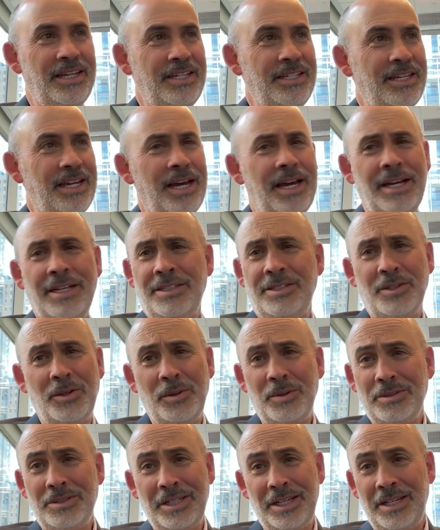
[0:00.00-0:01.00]
Yeah,
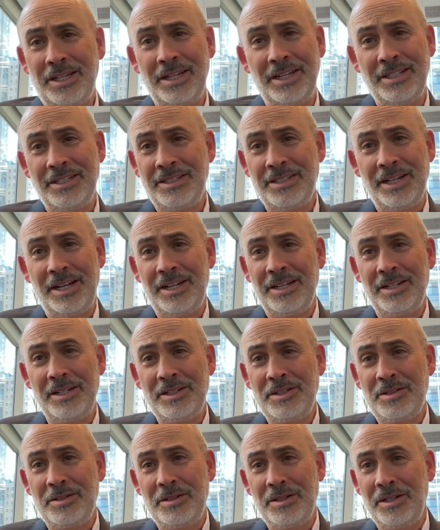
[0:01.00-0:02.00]
so it's it's
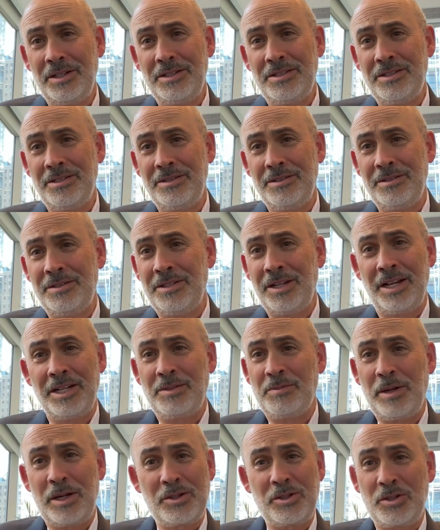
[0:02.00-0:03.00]
not
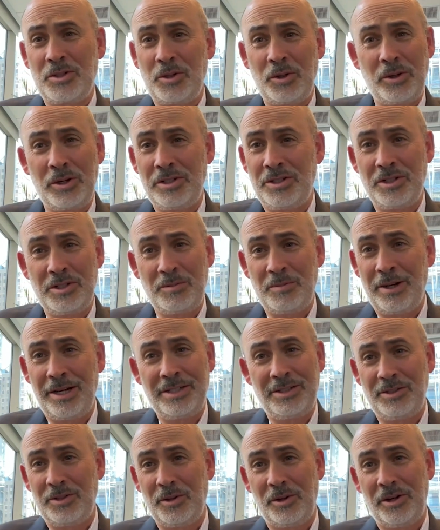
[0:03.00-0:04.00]
a special story, it's just
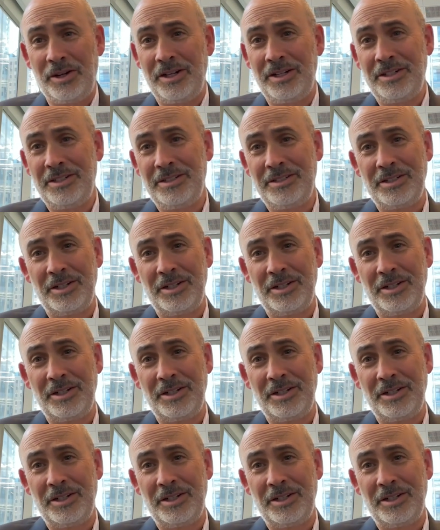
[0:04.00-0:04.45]
my story.